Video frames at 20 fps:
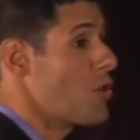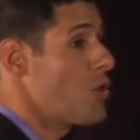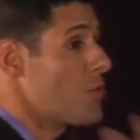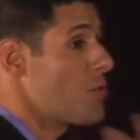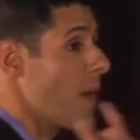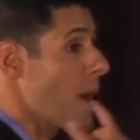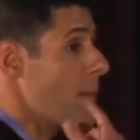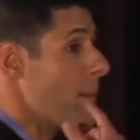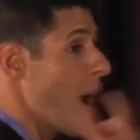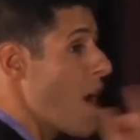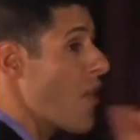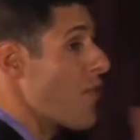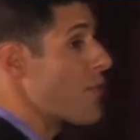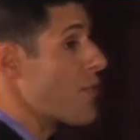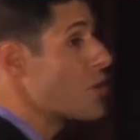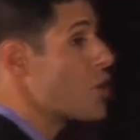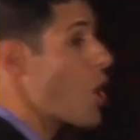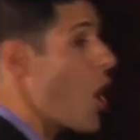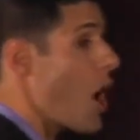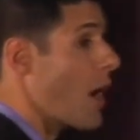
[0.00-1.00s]
use my mouth for
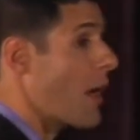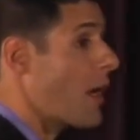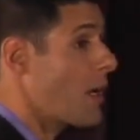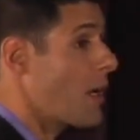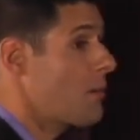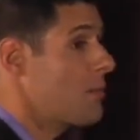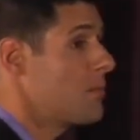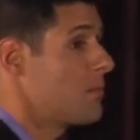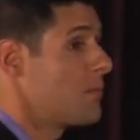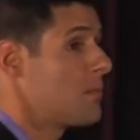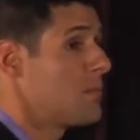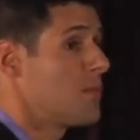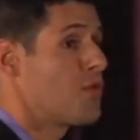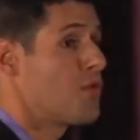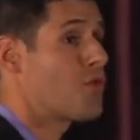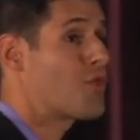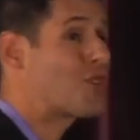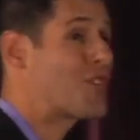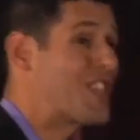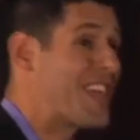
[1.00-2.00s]
talking,
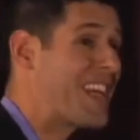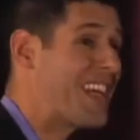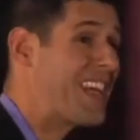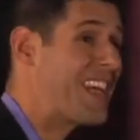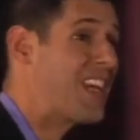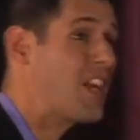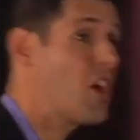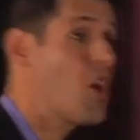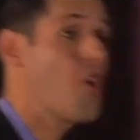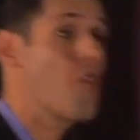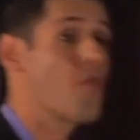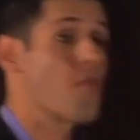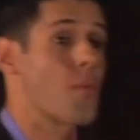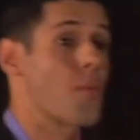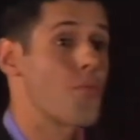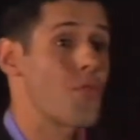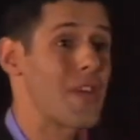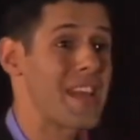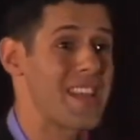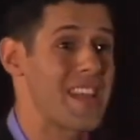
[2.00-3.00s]
for singing, for
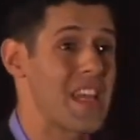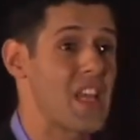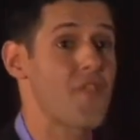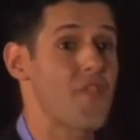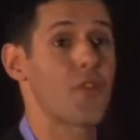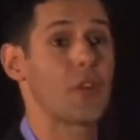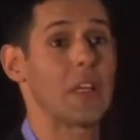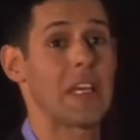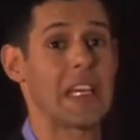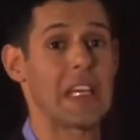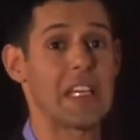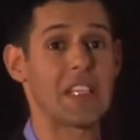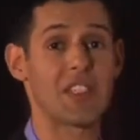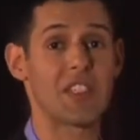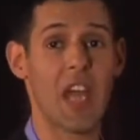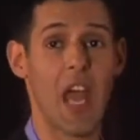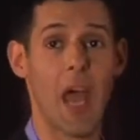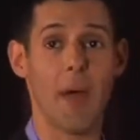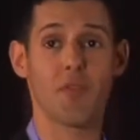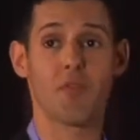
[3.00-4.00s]
breathing, for licking
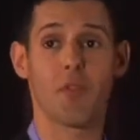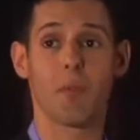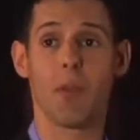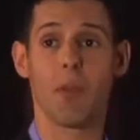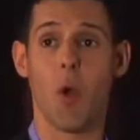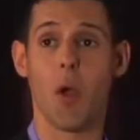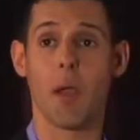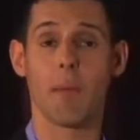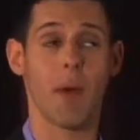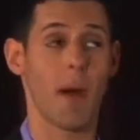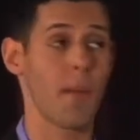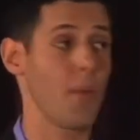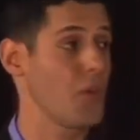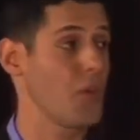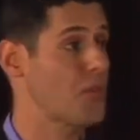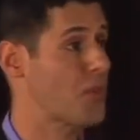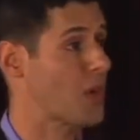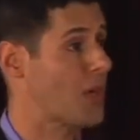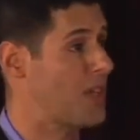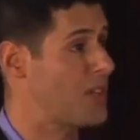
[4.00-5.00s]
stamps, for blowing bubbles,
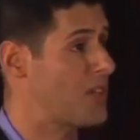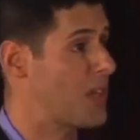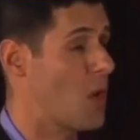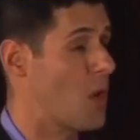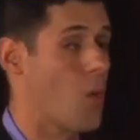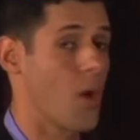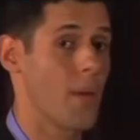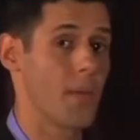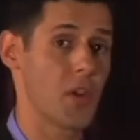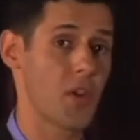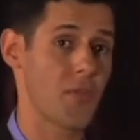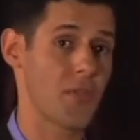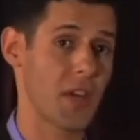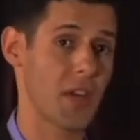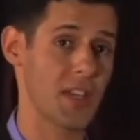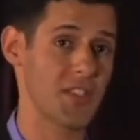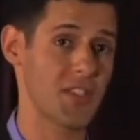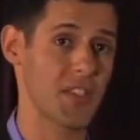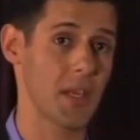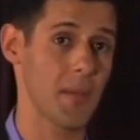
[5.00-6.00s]
for kissing a woman, or for
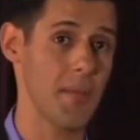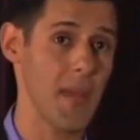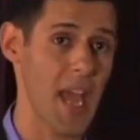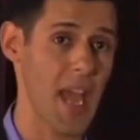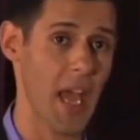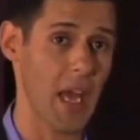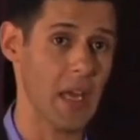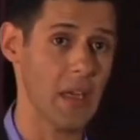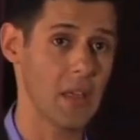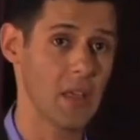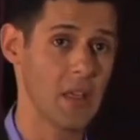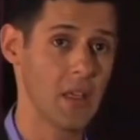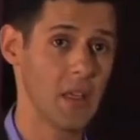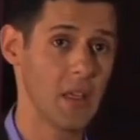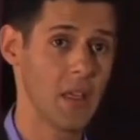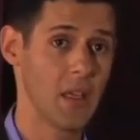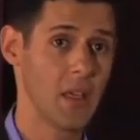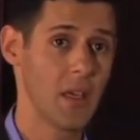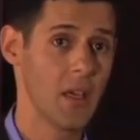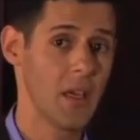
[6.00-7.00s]
kissing a man.
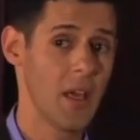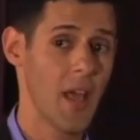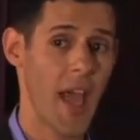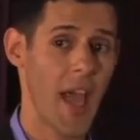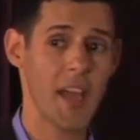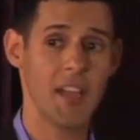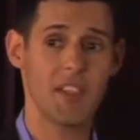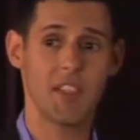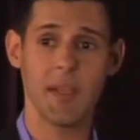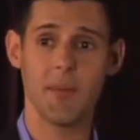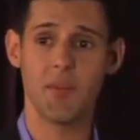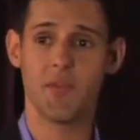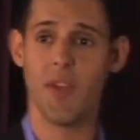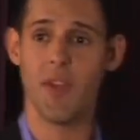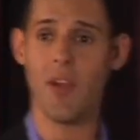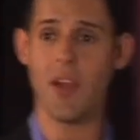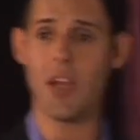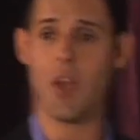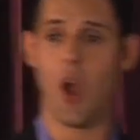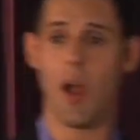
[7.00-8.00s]
And it seems
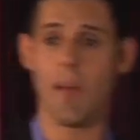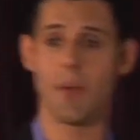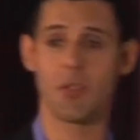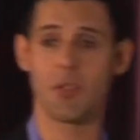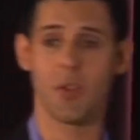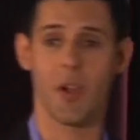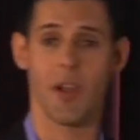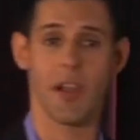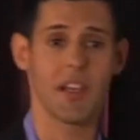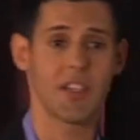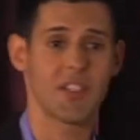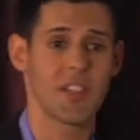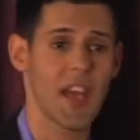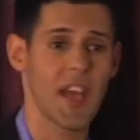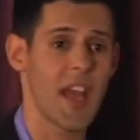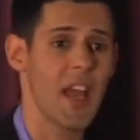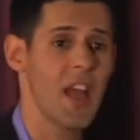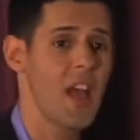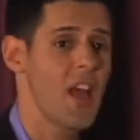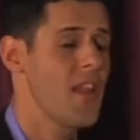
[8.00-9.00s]
very arbitrary to
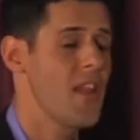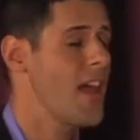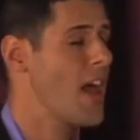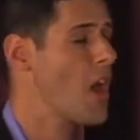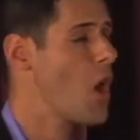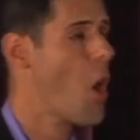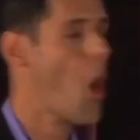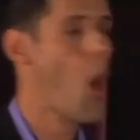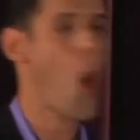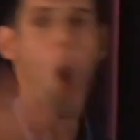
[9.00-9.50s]
say that